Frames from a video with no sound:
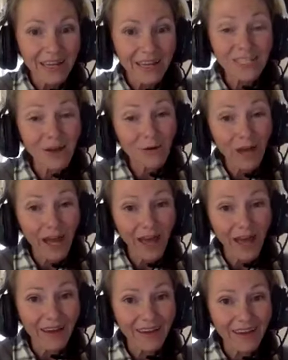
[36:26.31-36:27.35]
And it's
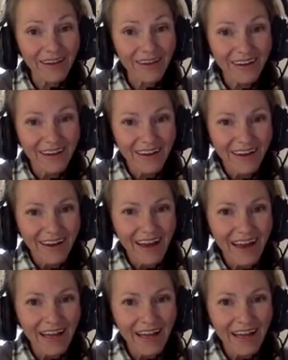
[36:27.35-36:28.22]
okay. And